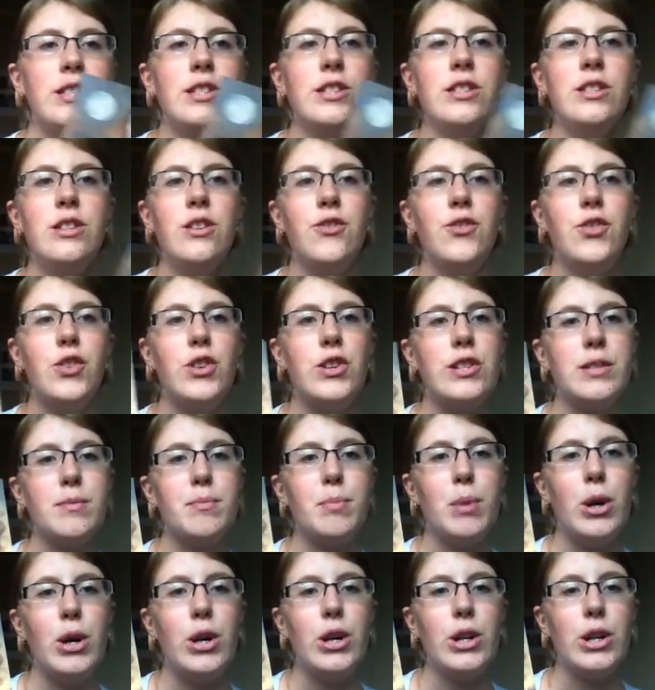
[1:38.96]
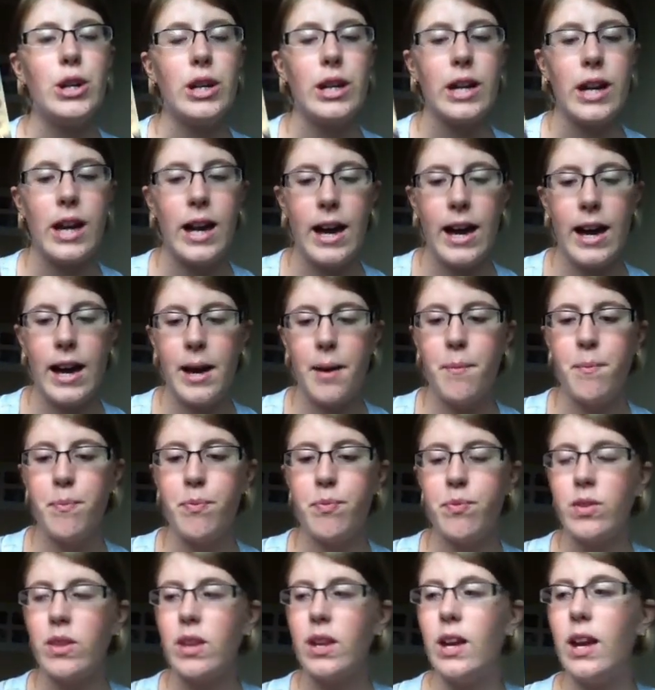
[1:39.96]
is the first book,
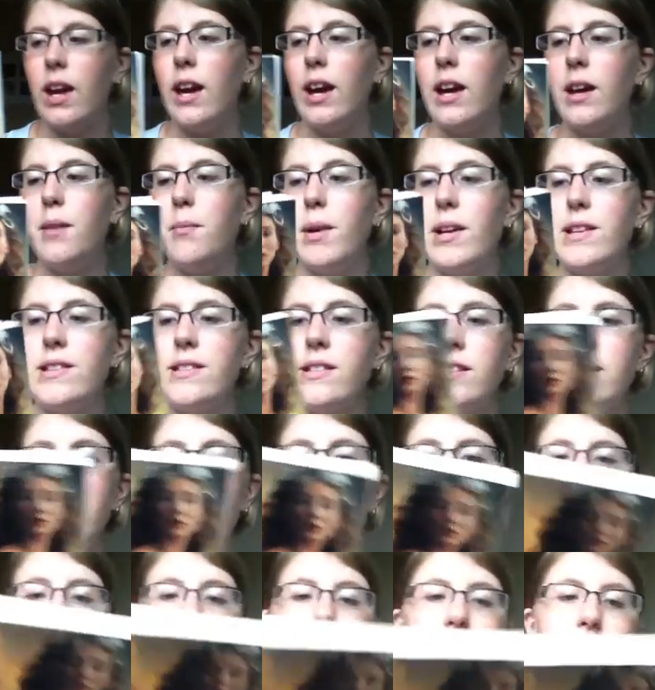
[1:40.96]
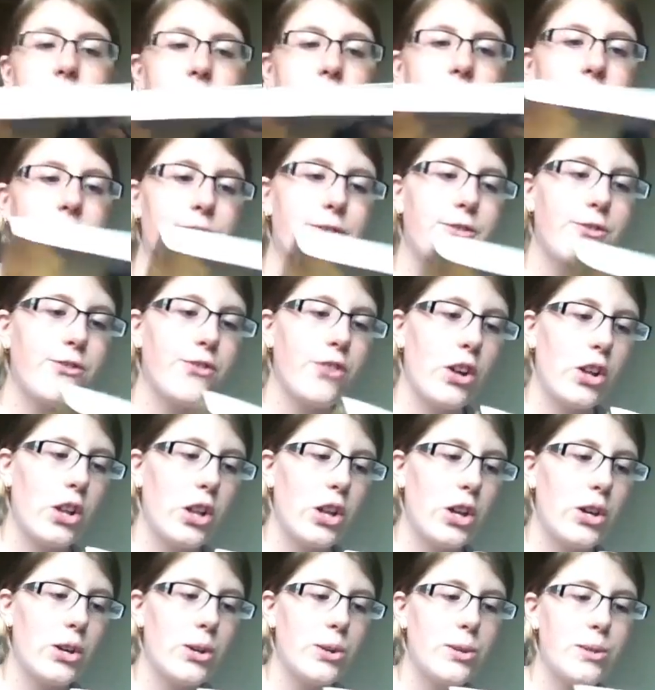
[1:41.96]
and basically this
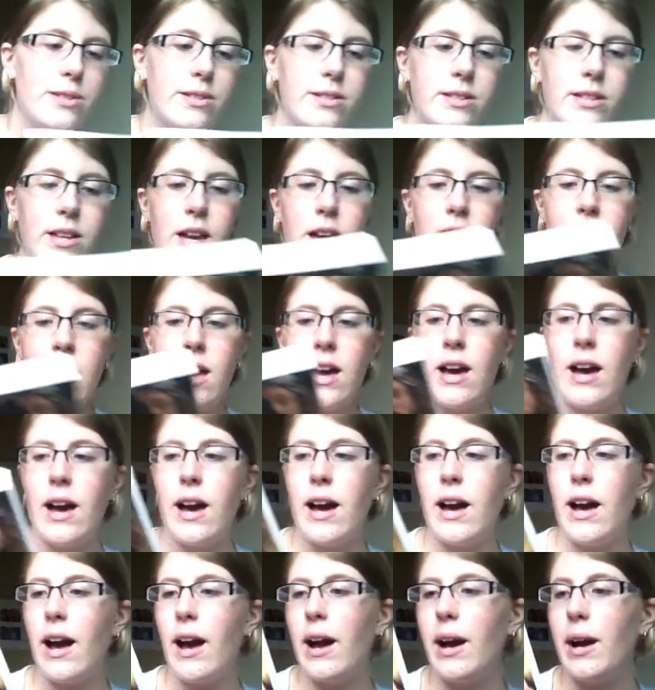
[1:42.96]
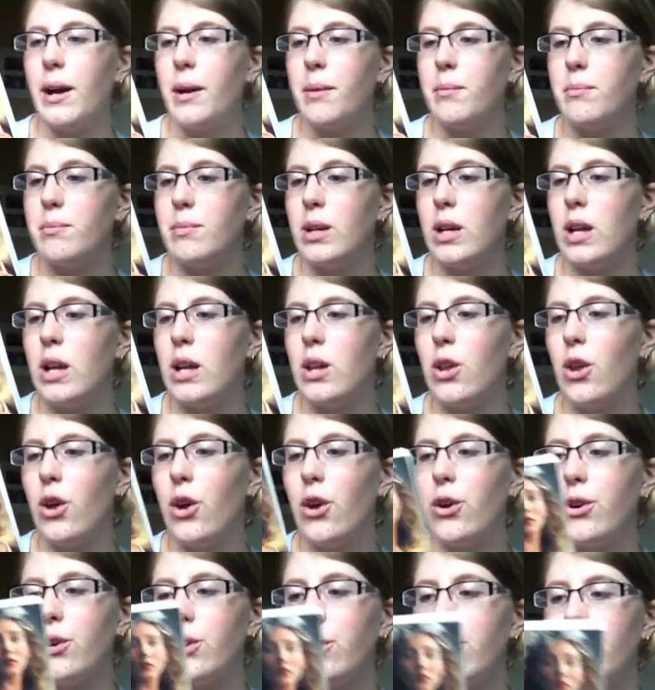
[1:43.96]
follows
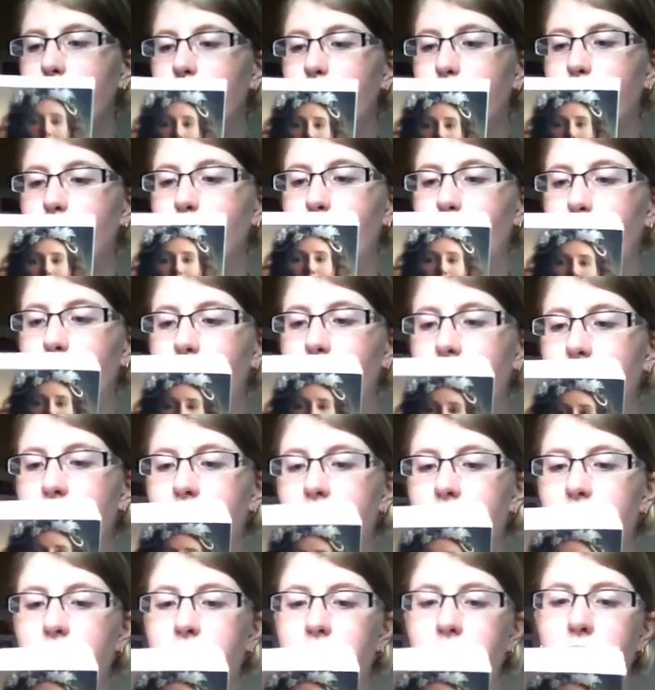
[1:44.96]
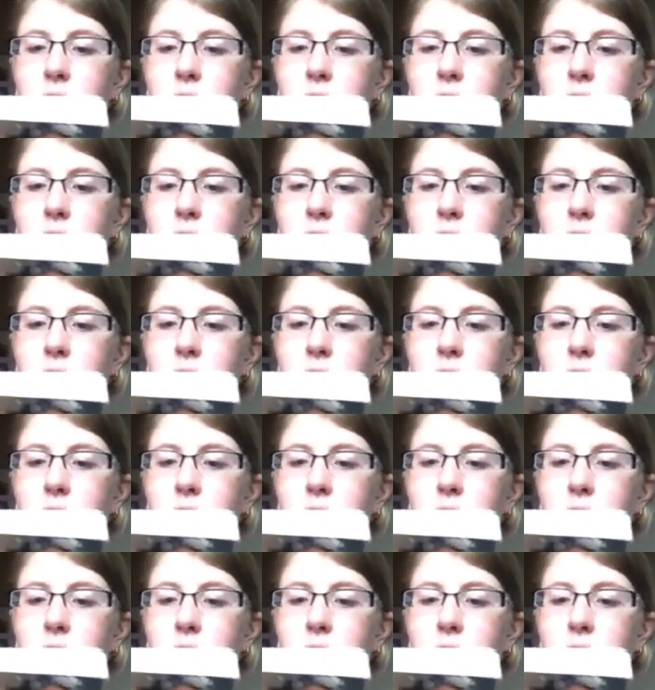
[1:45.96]
along with